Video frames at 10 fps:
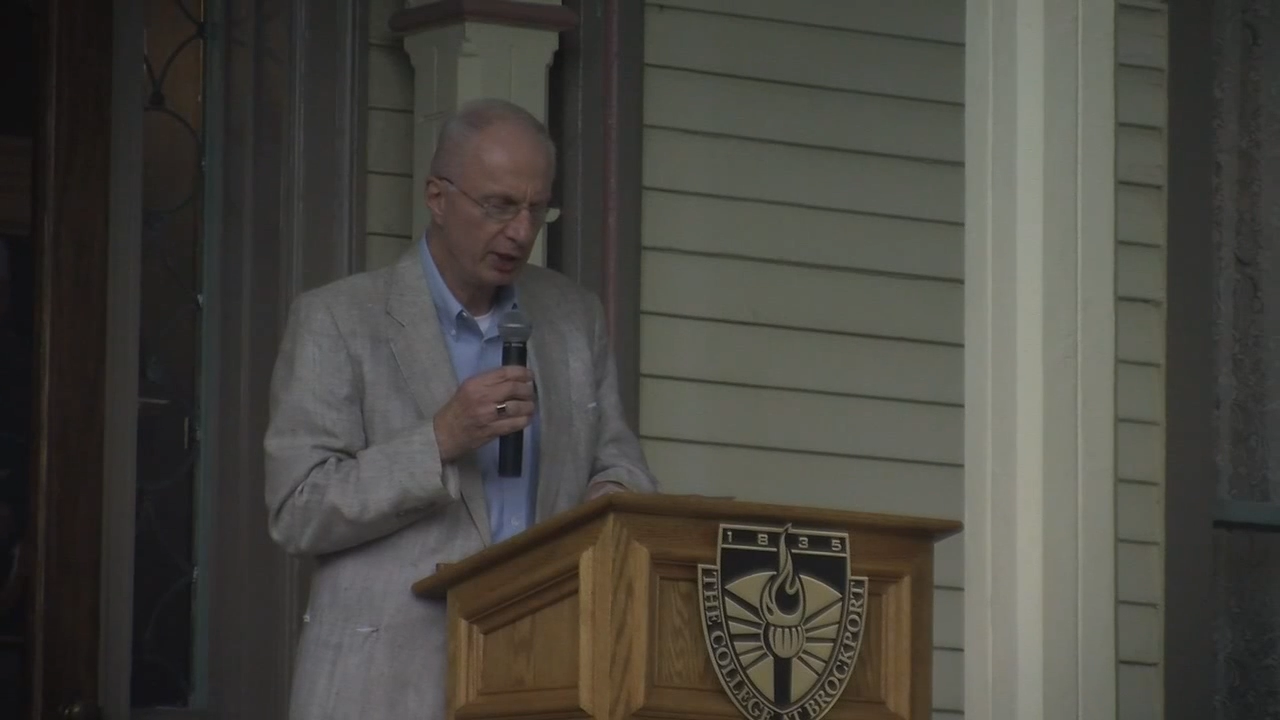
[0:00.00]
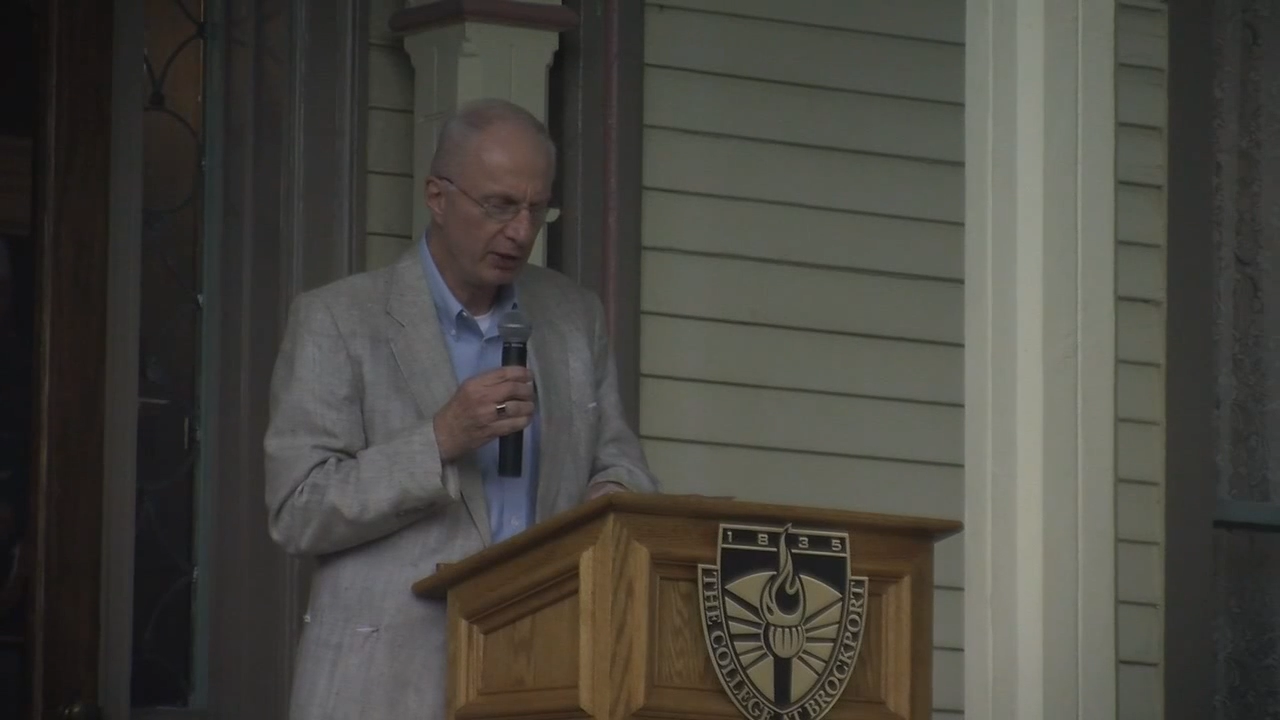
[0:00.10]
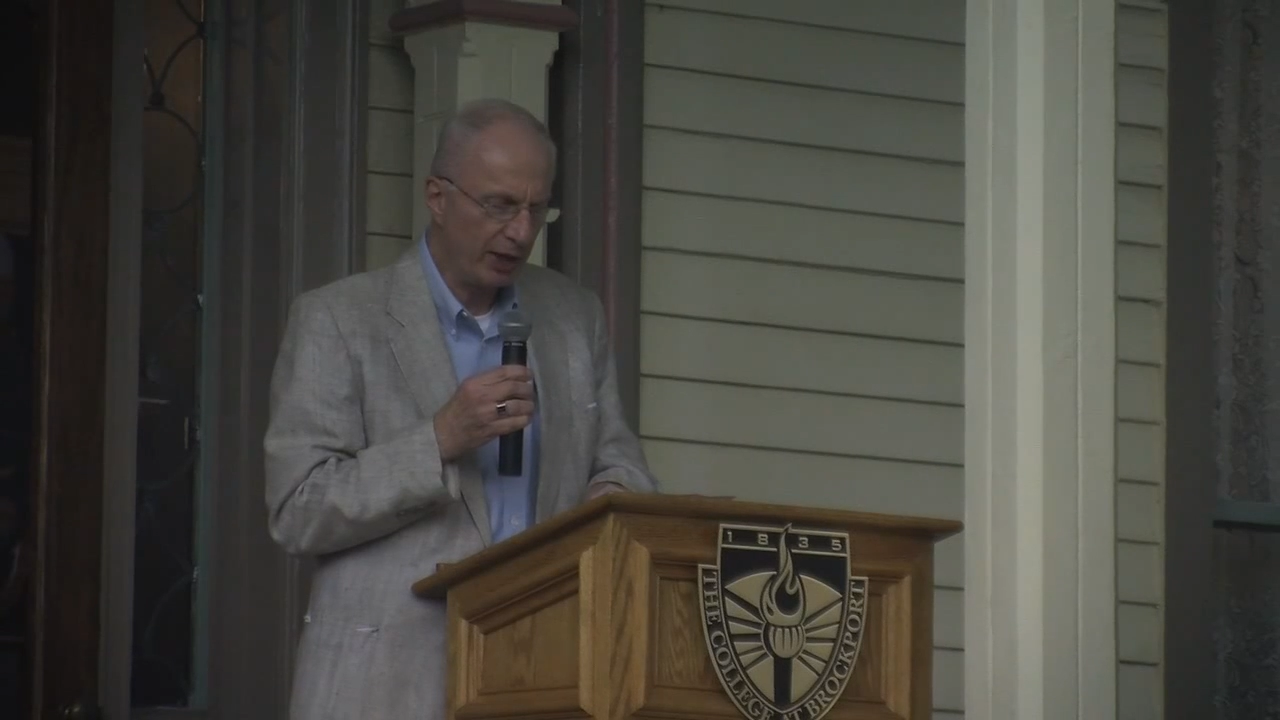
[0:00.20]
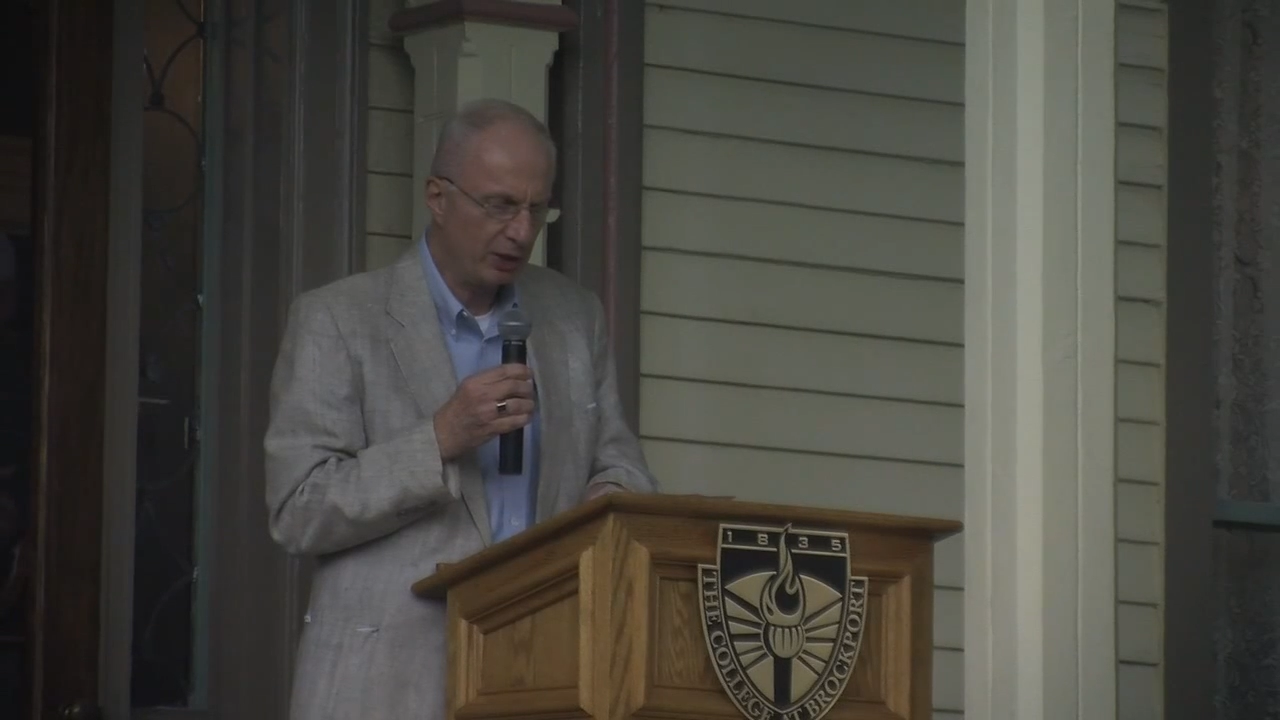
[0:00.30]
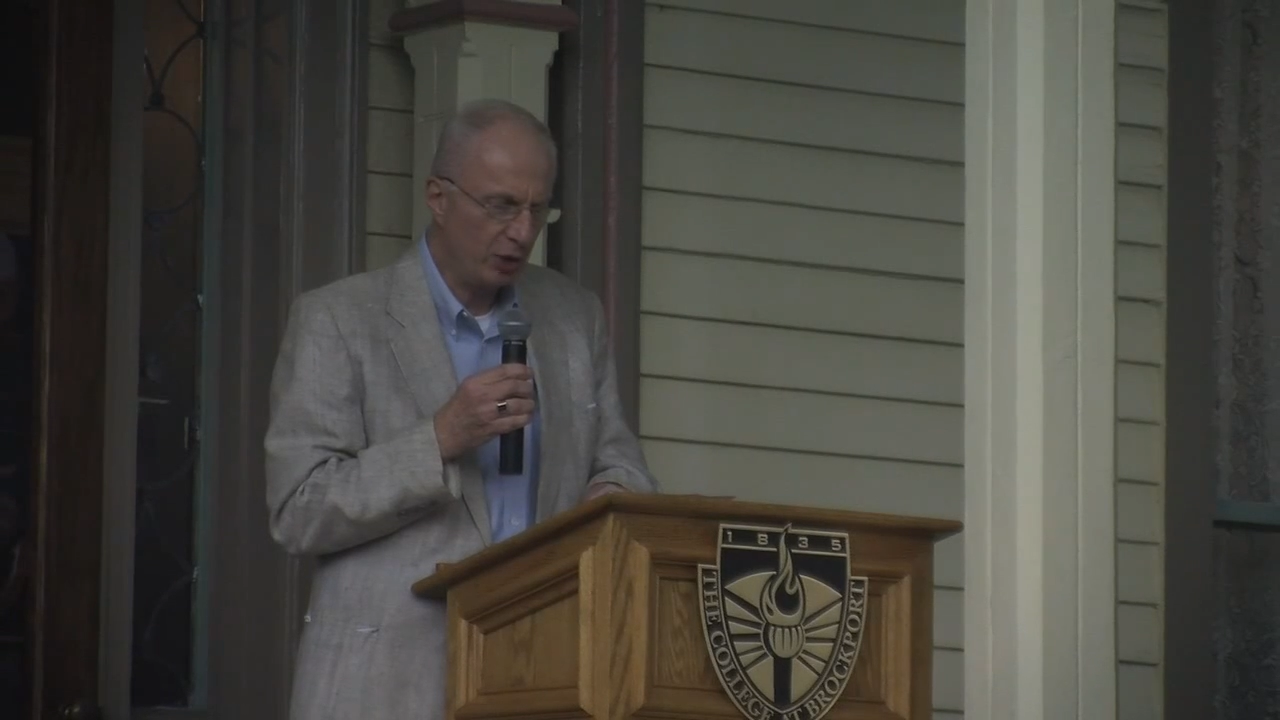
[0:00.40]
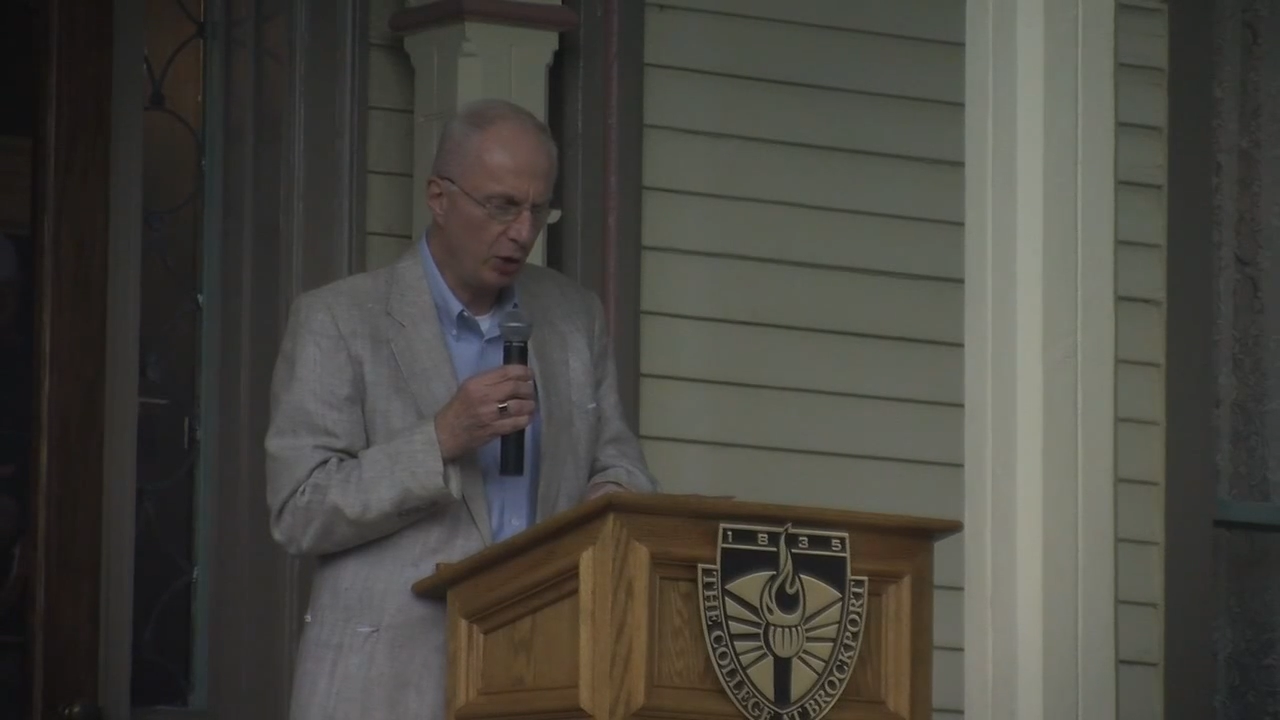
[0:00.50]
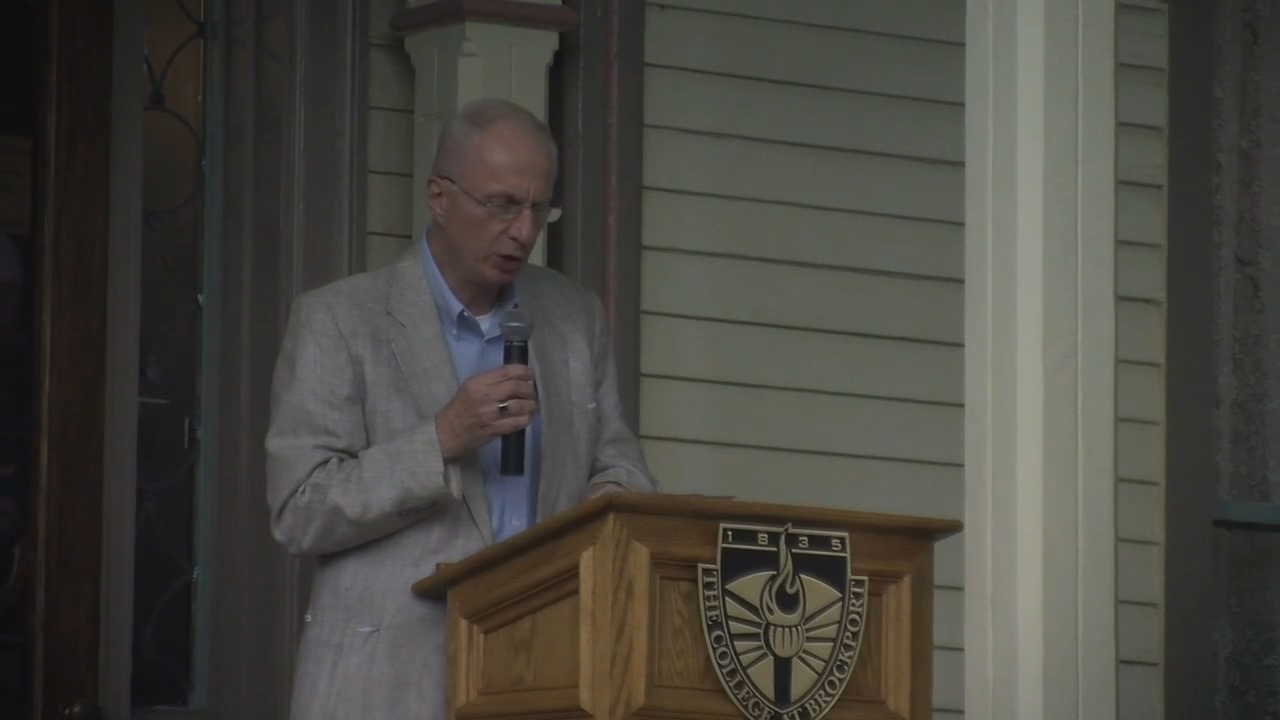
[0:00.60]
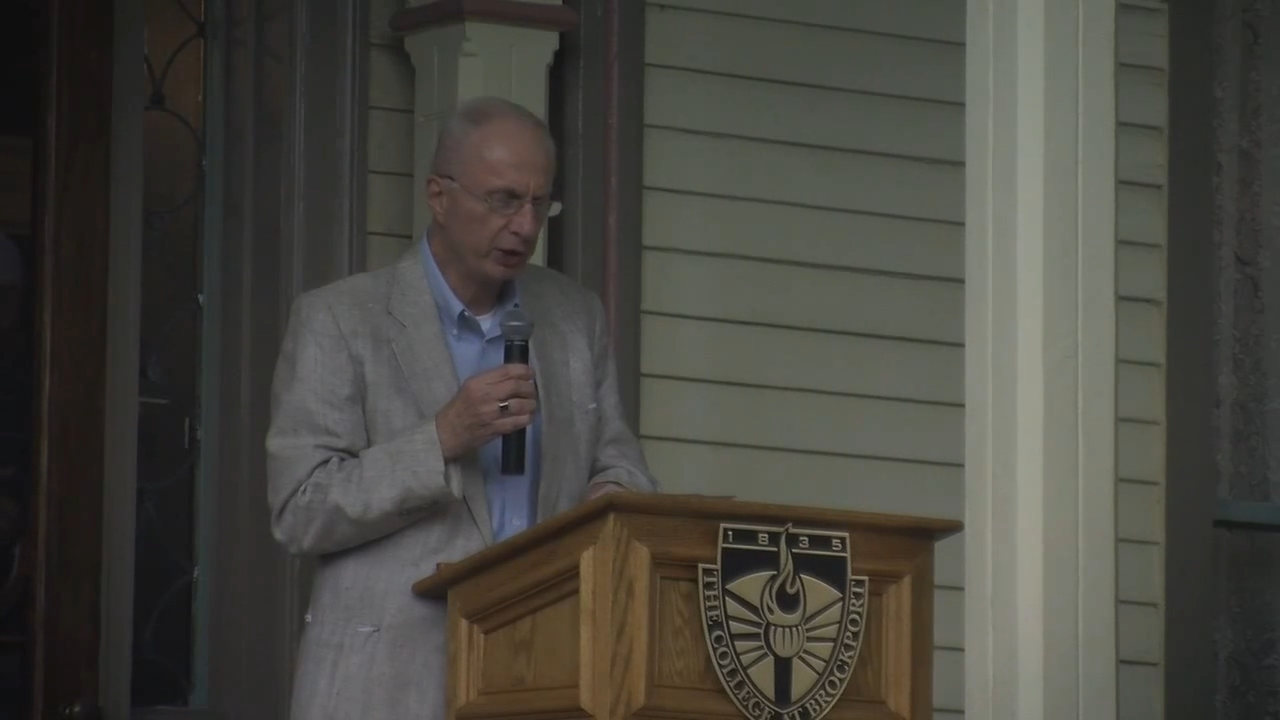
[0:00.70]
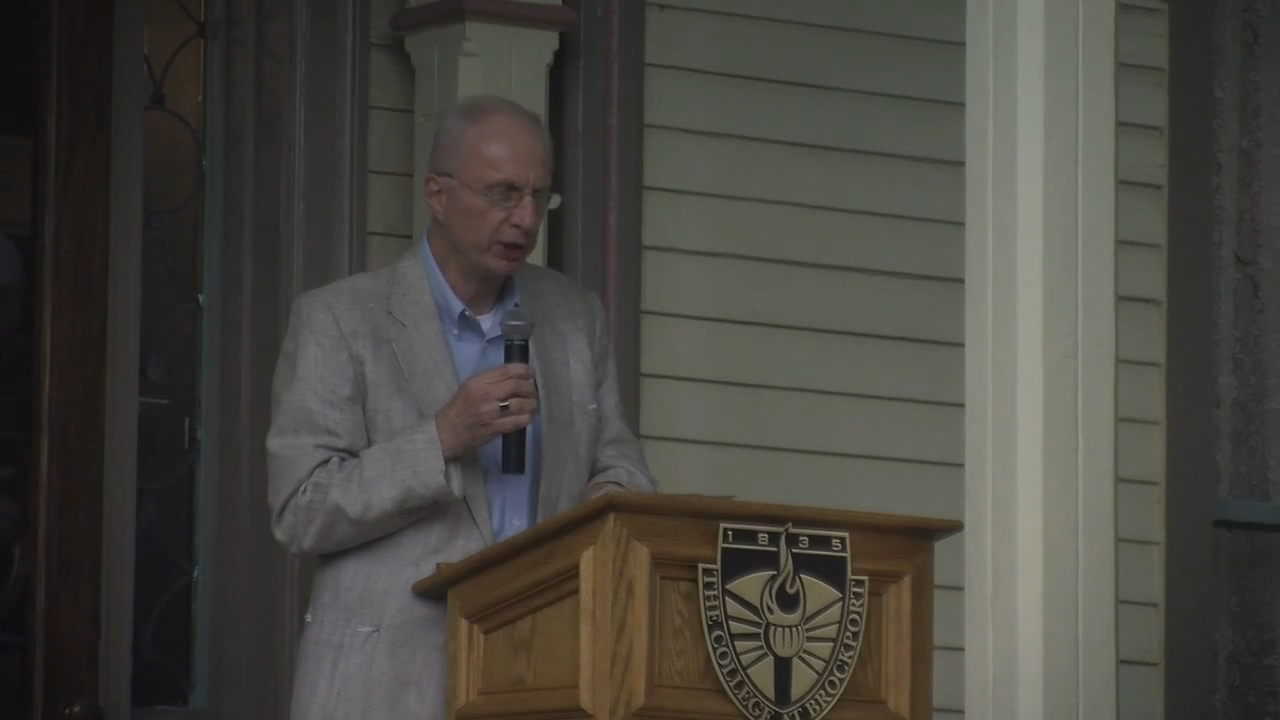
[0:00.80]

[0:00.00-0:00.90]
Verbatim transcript: that told